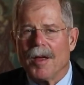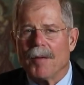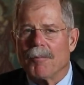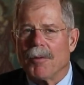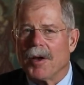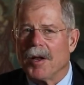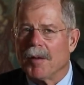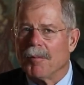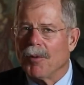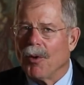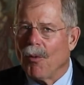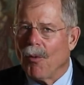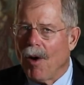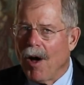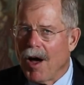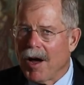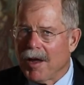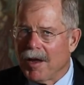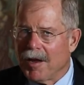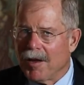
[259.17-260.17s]
but in
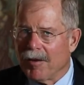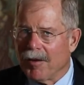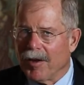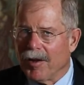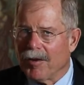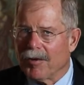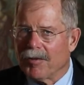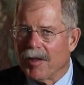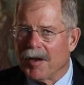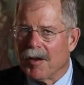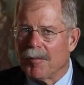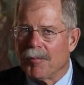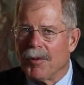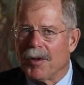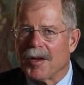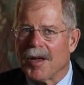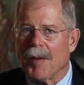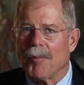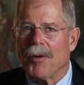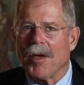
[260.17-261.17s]
Milwaukee at least, they didn't
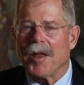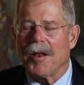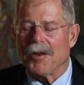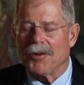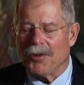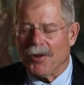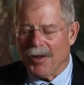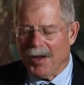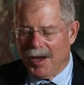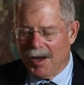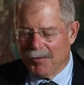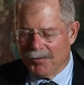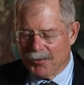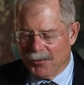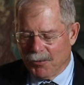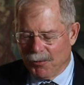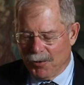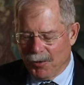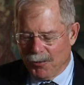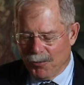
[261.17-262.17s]
pick up again until
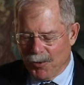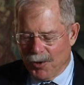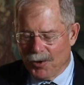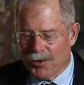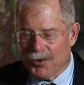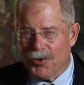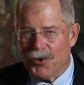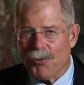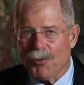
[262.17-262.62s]
after World War II,